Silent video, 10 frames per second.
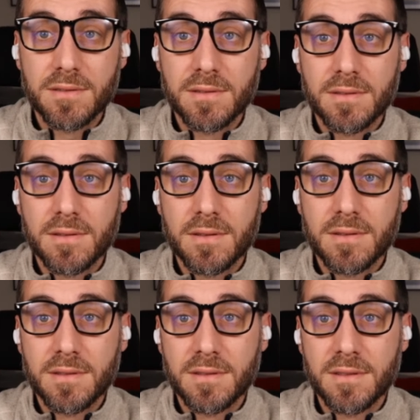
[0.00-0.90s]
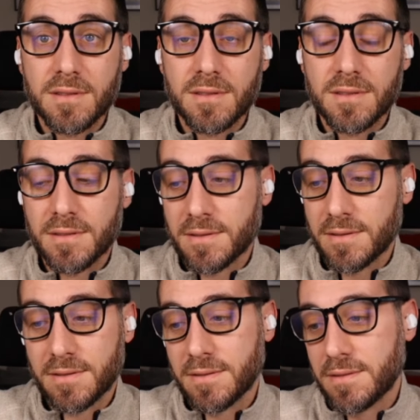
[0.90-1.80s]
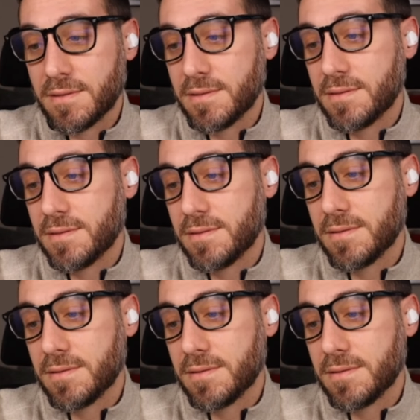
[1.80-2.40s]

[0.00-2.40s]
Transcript: No one is speaking in this clip.